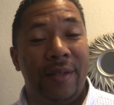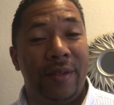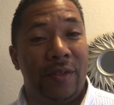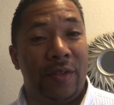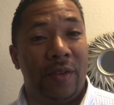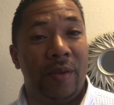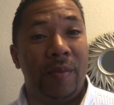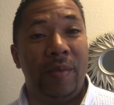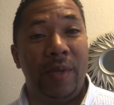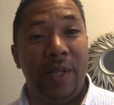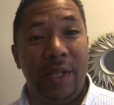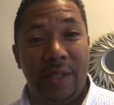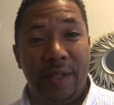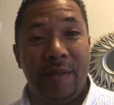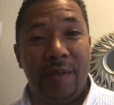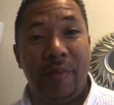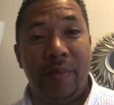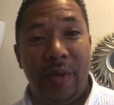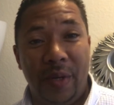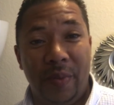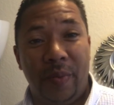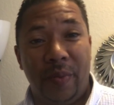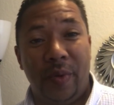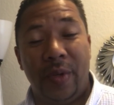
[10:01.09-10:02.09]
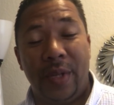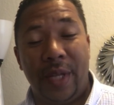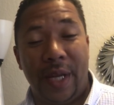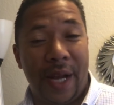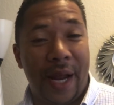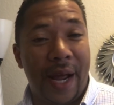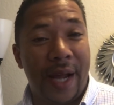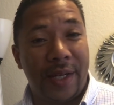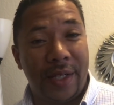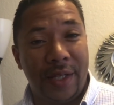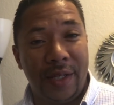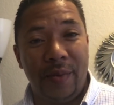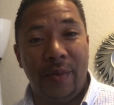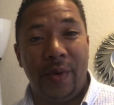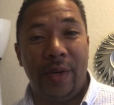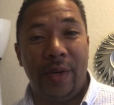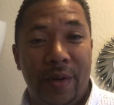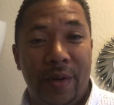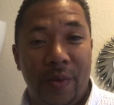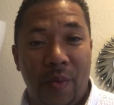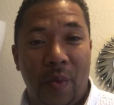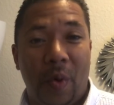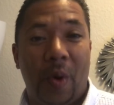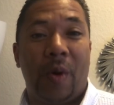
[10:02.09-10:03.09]
some decent people that actually
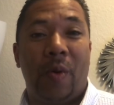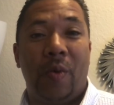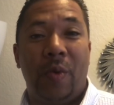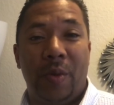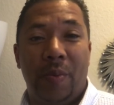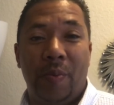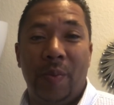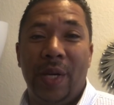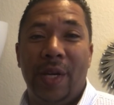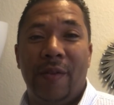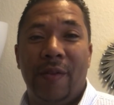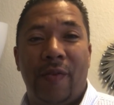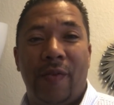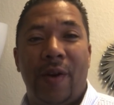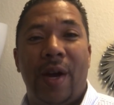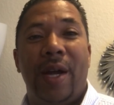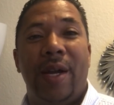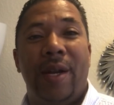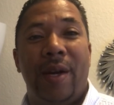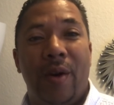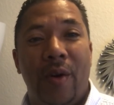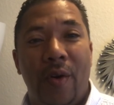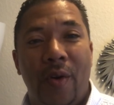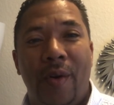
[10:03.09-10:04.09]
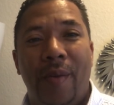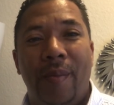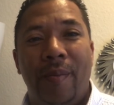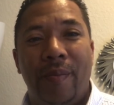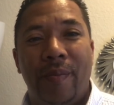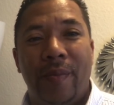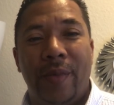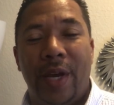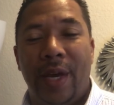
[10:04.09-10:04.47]
to work with me to find a home.